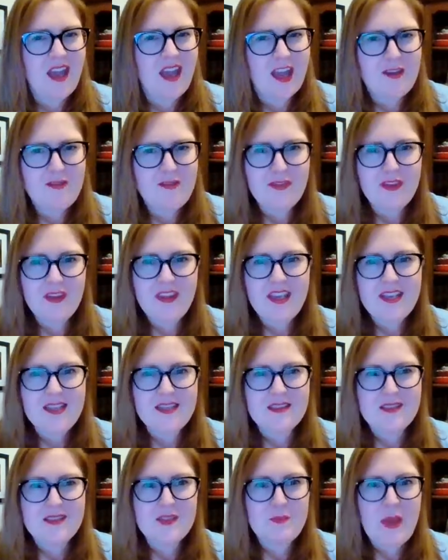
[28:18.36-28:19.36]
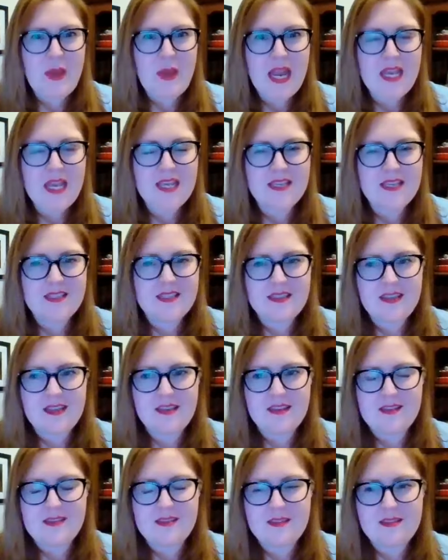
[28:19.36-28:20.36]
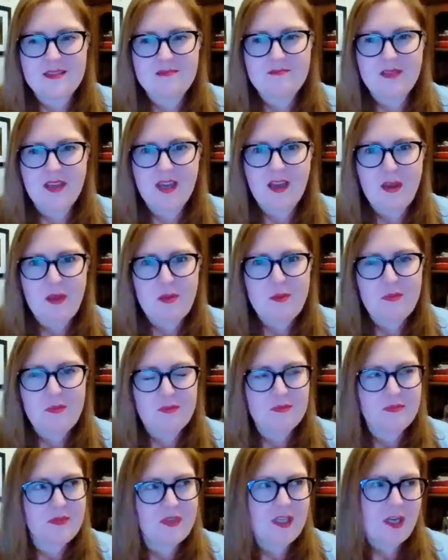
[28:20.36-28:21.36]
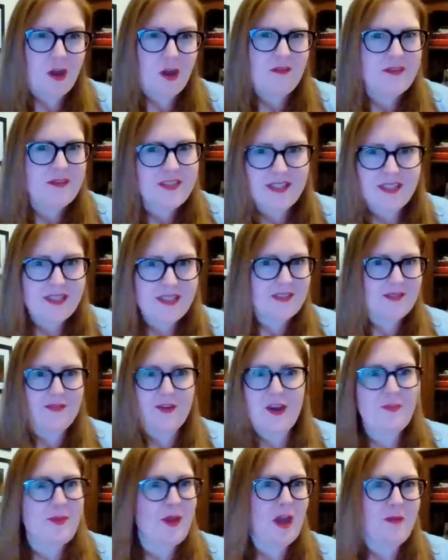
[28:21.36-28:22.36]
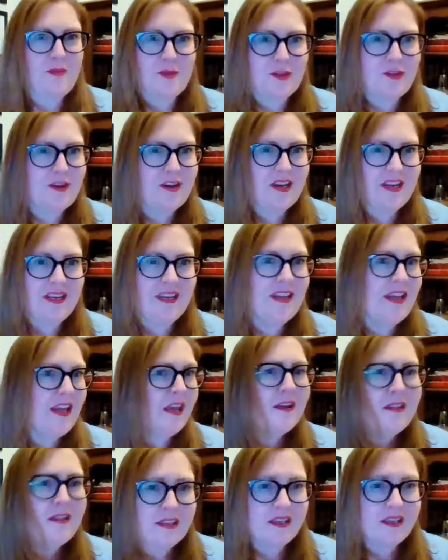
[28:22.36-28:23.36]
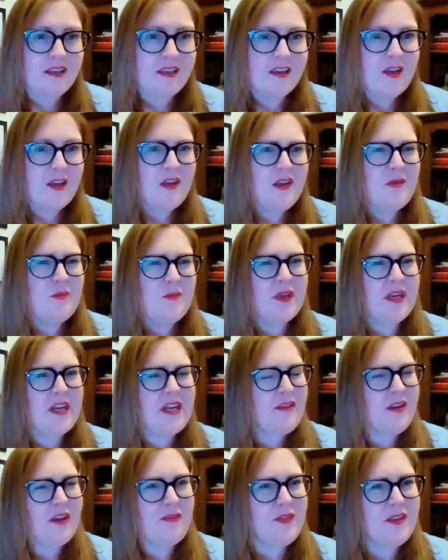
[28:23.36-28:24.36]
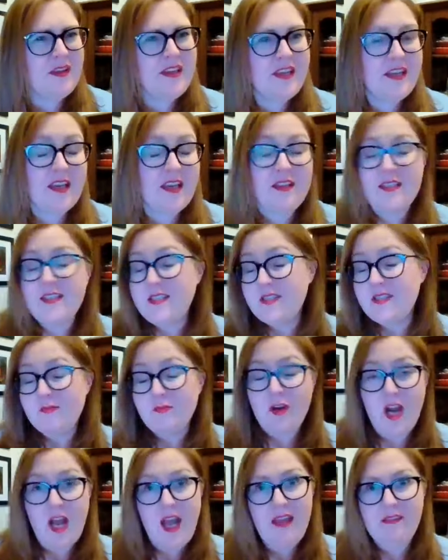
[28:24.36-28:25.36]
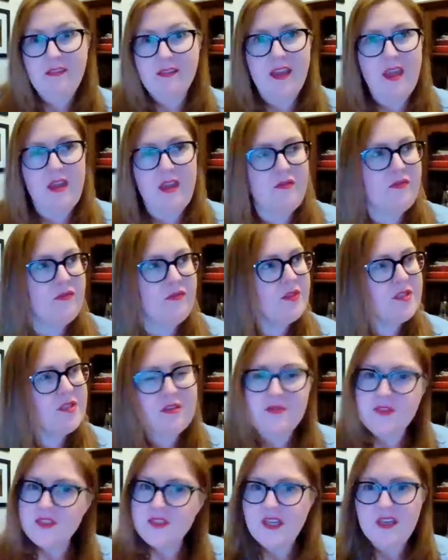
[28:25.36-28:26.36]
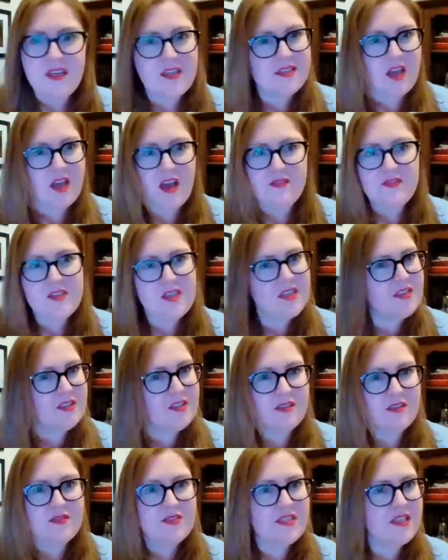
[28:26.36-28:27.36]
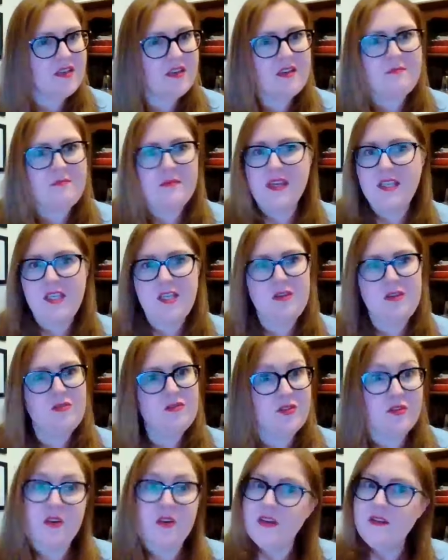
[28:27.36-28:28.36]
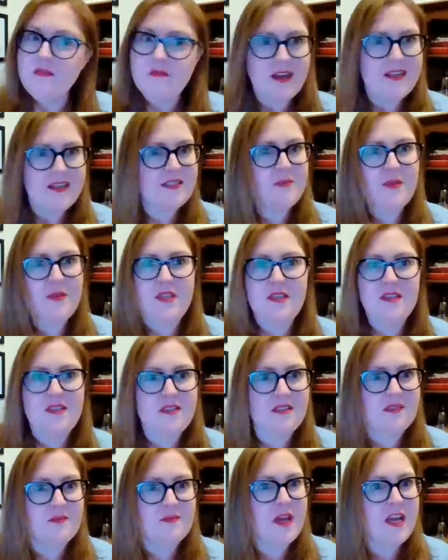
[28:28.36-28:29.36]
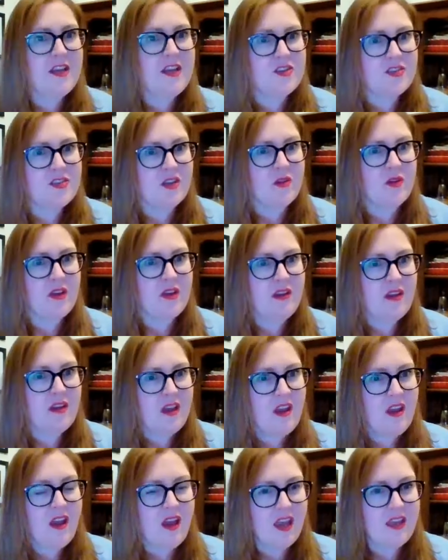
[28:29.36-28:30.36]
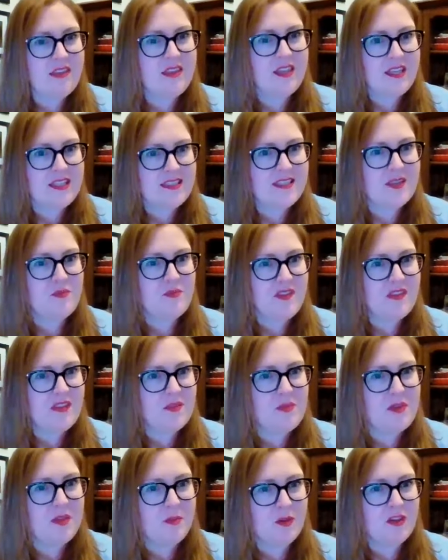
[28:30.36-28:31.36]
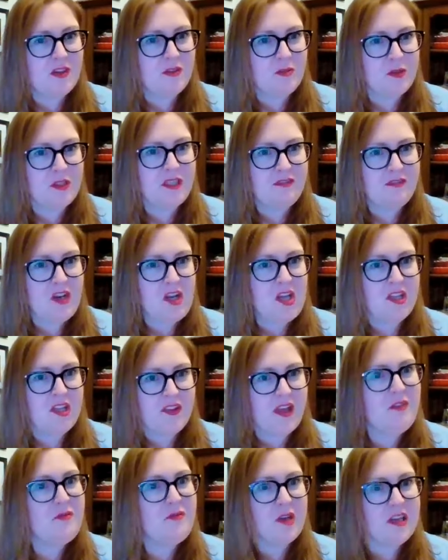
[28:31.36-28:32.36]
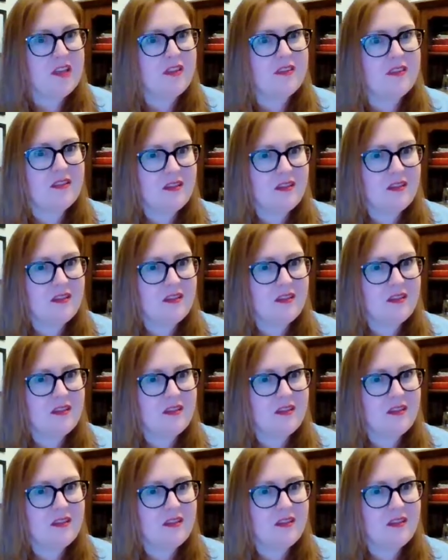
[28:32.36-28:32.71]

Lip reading: Yeah, I feel like speck is you know, obviously it's very popular in Italy, but I feel like at least where I live, you don't see it as often. You don't see it on menus or in recipes as much. Right. So I think it's something that people can really fall in love with.